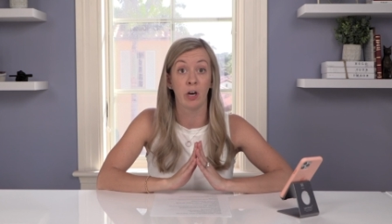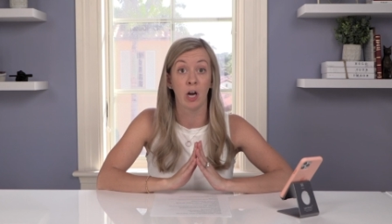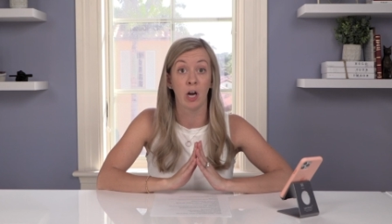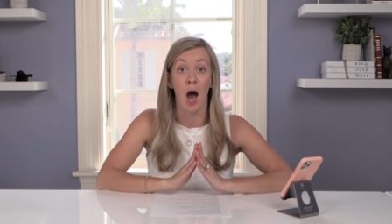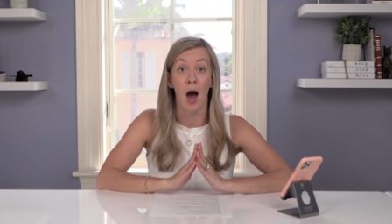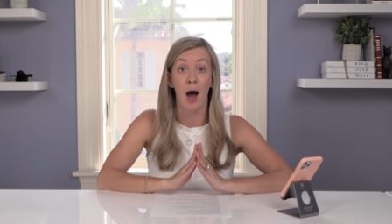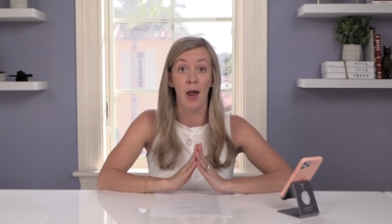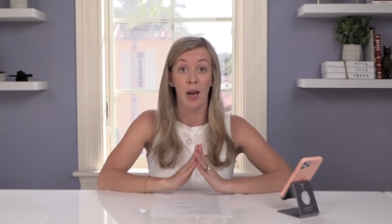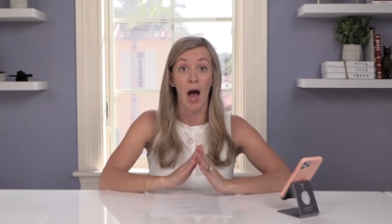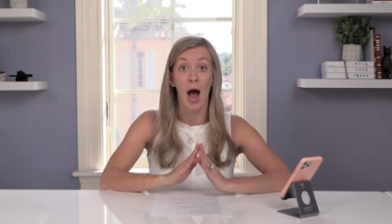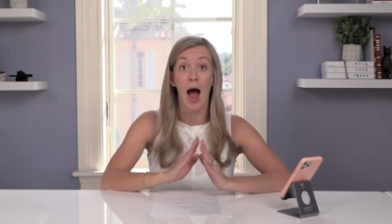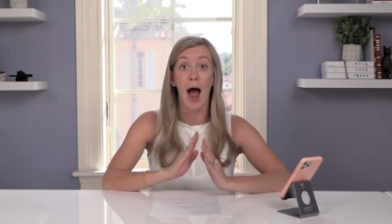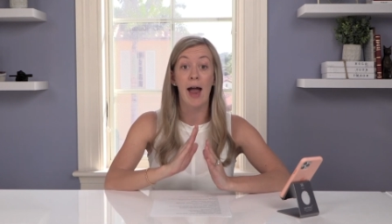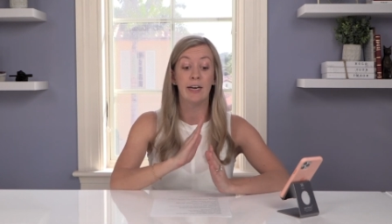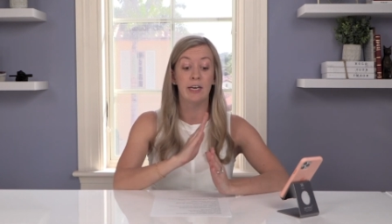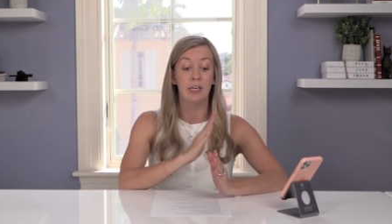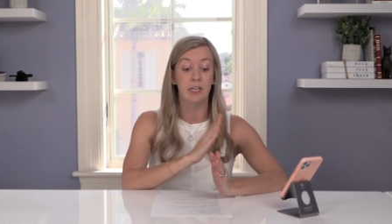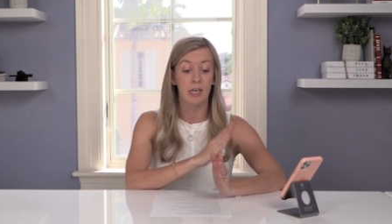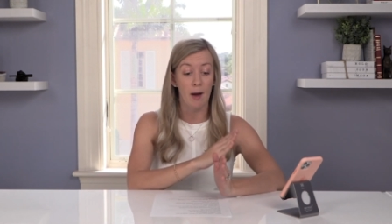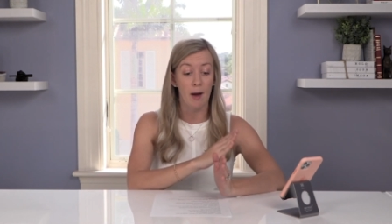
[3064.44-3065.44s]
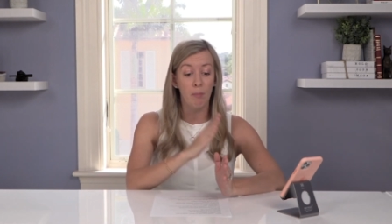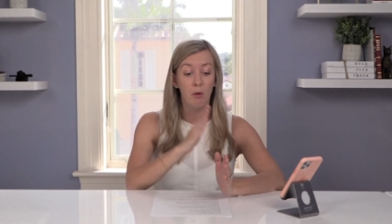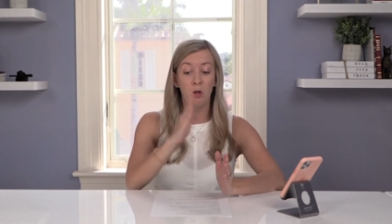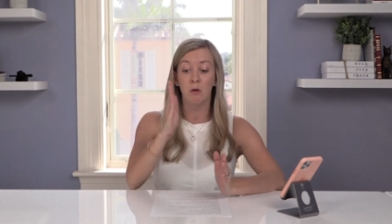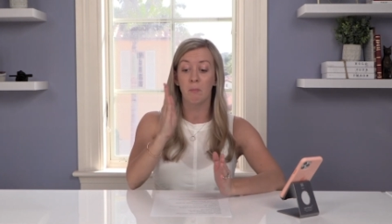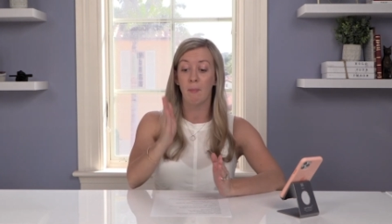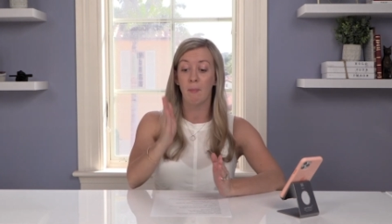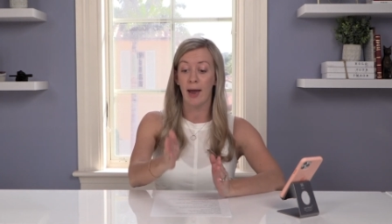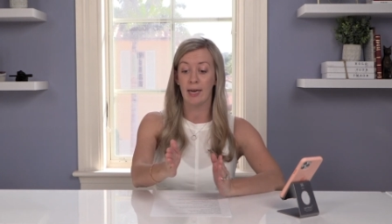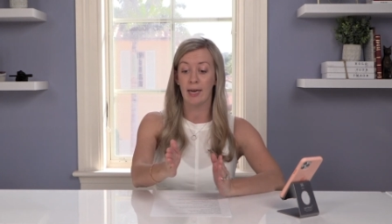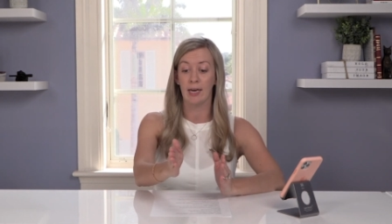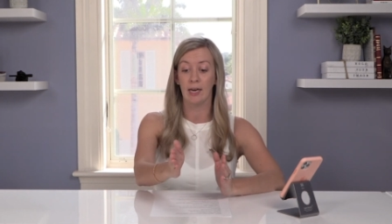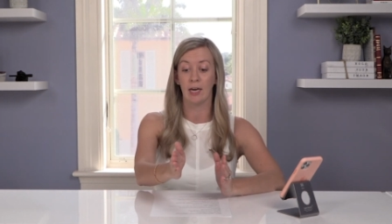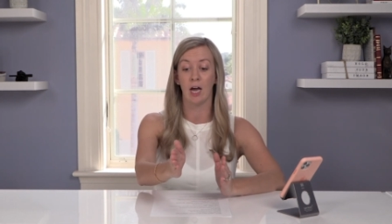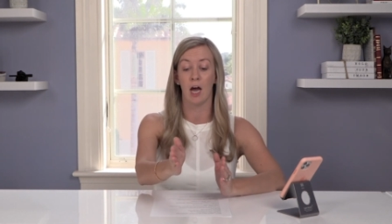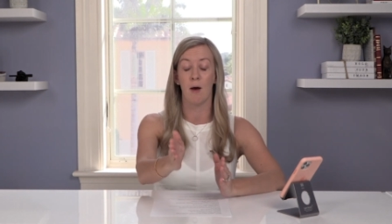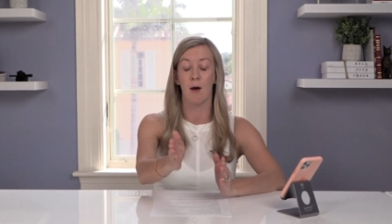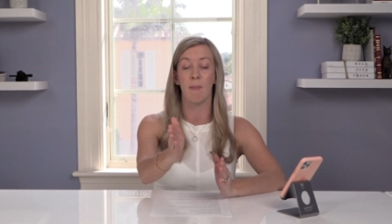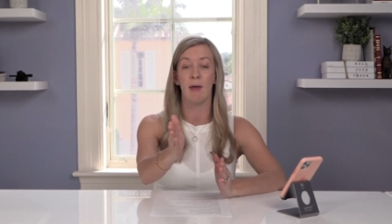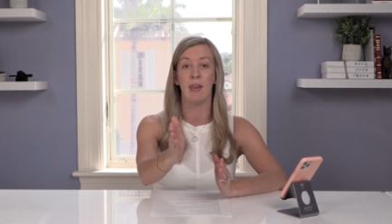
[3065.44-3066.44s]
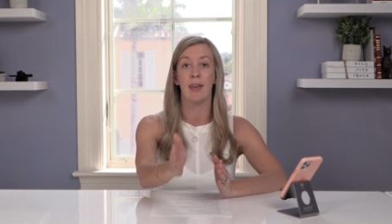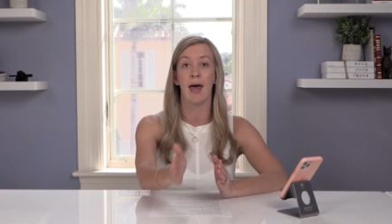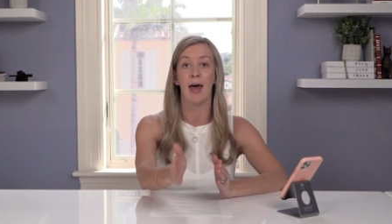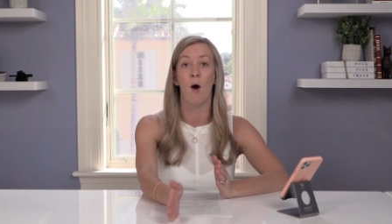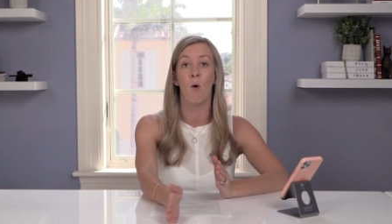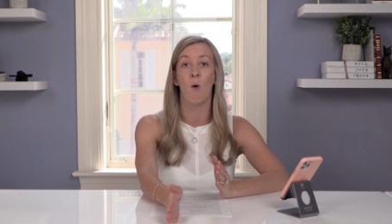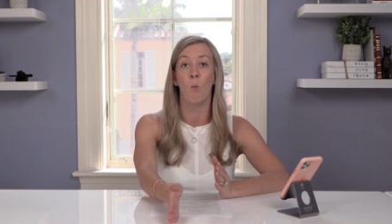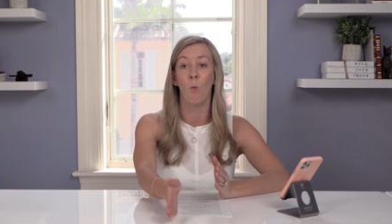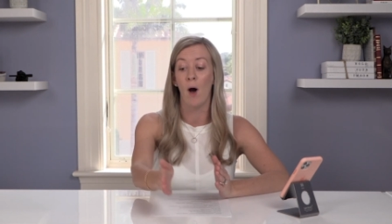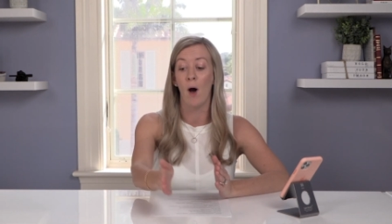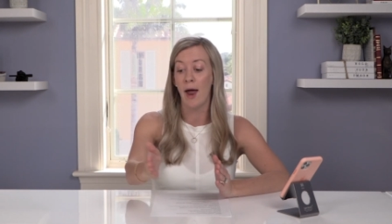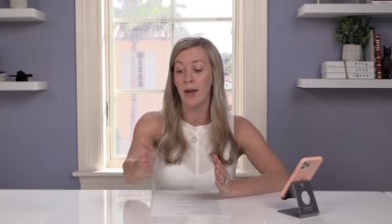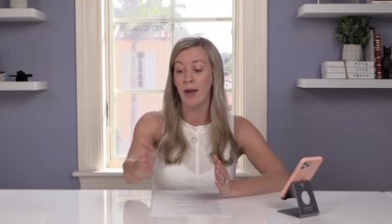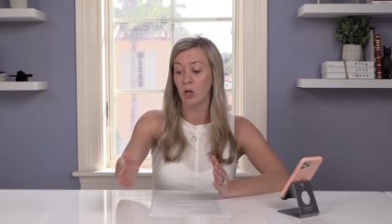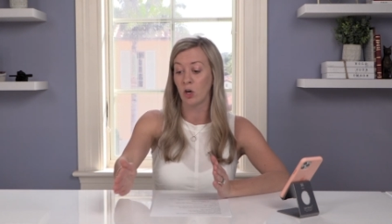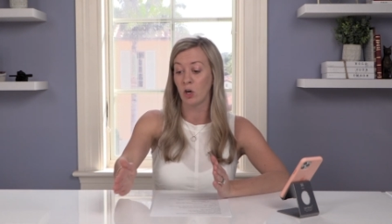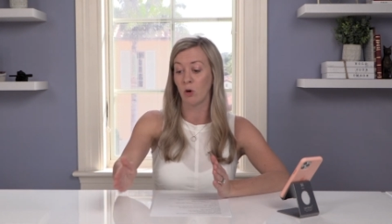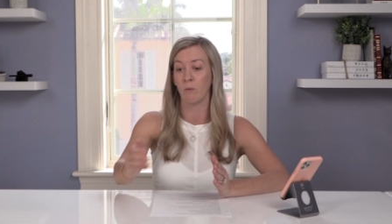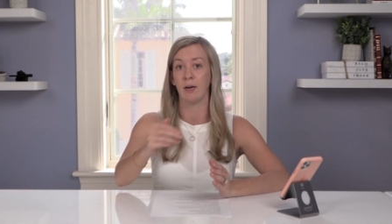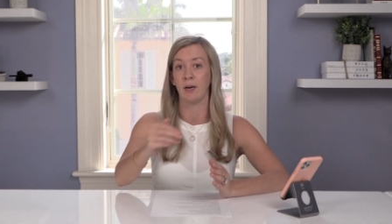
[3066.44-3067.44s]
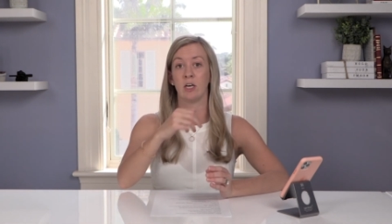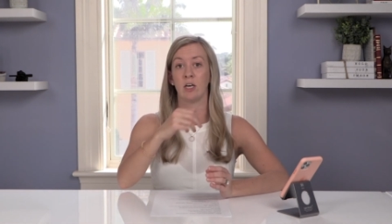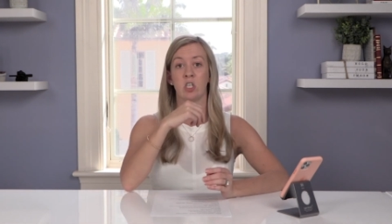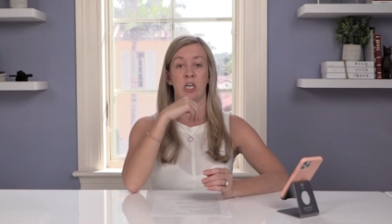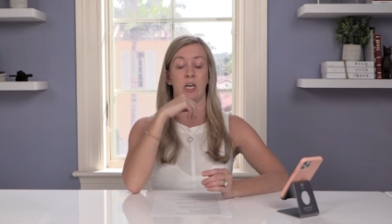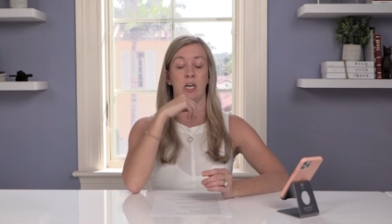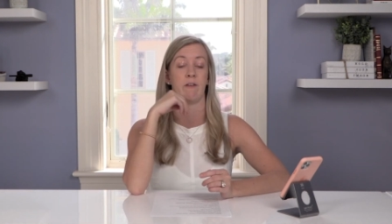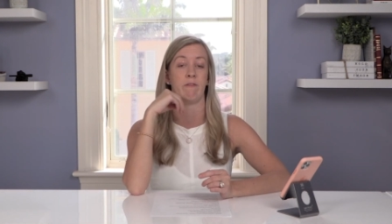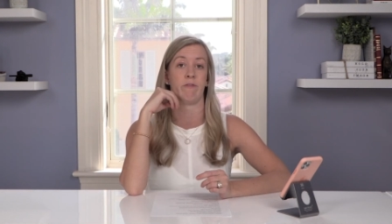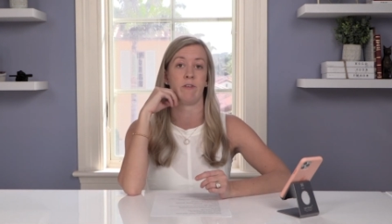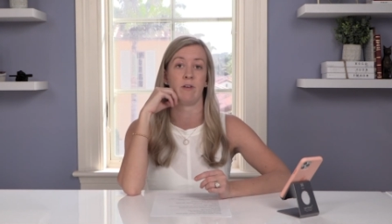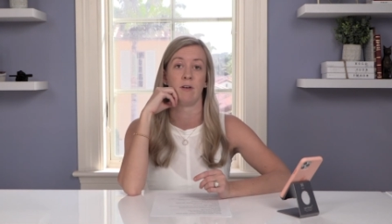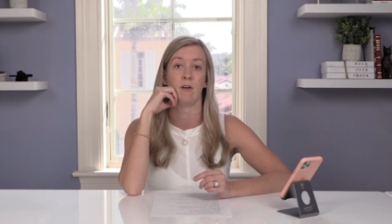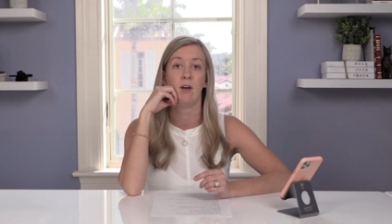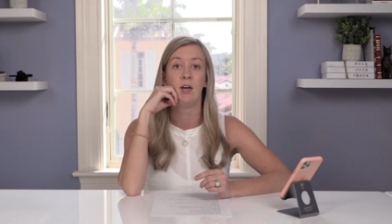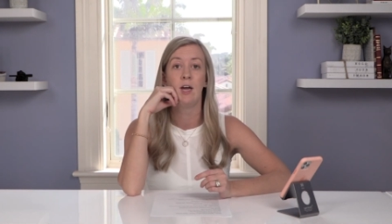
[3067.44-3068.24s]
to God, I doubled my income in that one career shift